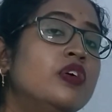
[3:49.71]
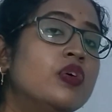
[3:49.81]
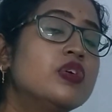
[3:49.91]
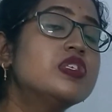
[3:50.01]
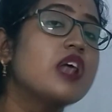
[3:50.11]

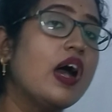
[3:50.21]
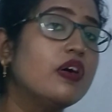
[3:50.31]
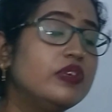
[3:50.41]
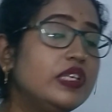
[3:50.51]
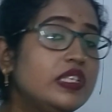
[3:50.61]
goes
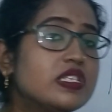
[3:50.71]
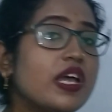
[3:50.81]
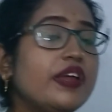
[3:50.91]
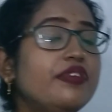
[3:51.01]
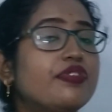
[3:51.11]
out
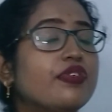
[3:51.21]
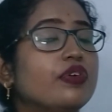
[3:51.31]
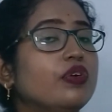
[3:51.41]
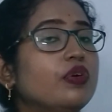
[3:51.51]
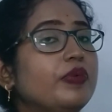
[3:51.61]
inside
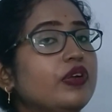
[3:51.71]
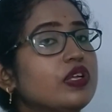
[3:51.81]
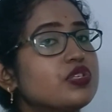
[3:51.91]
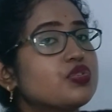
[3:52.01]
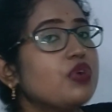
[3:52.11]

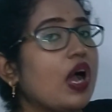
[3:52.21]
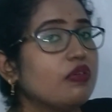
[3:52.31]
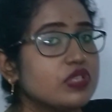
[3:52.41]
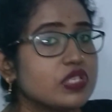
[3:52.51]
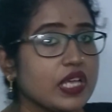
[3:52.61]
glomerulus to
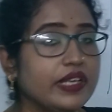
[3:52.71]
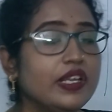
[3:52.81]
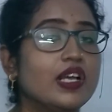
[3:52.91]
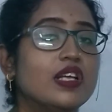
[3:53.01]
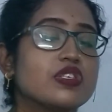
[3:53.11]

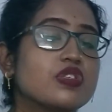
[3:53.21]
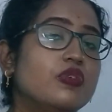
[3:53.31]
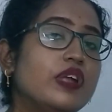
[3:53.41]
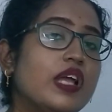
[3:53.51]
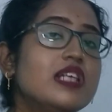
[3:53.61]
outside is
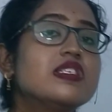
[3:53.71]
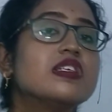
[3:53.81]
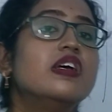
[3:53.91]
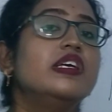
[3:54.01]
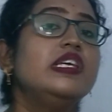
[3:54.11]
known
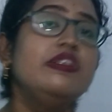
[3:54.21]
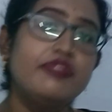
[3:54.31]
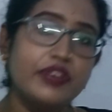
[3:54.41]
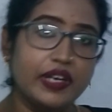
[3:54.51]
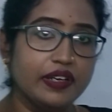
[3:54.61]
as
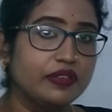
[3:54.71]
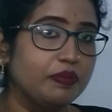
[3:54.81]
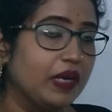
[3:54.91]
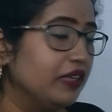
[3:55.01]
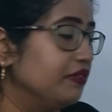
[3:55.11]
efferent
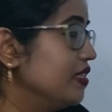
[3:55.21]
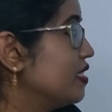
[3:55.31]
blood